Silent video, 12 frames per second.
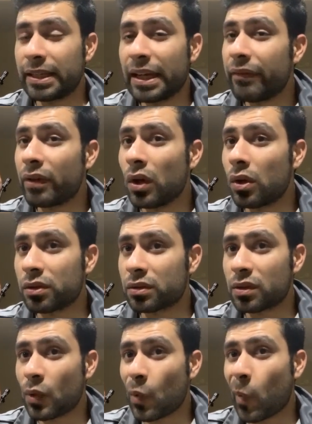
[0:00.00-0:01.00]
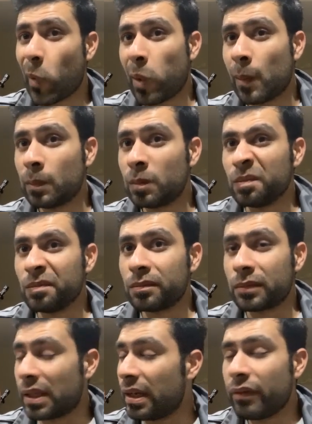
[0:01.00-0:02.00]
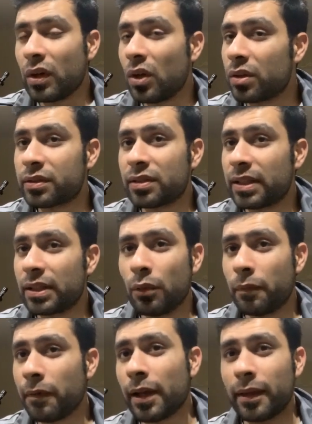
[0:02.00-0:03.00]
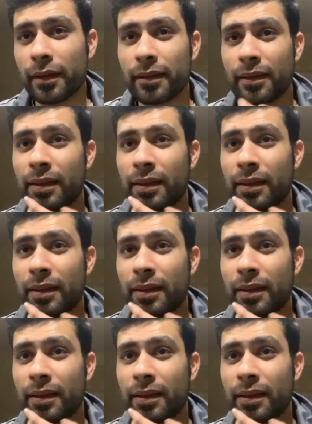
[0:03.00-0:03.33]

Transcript: They never lost. They never lost a single fight.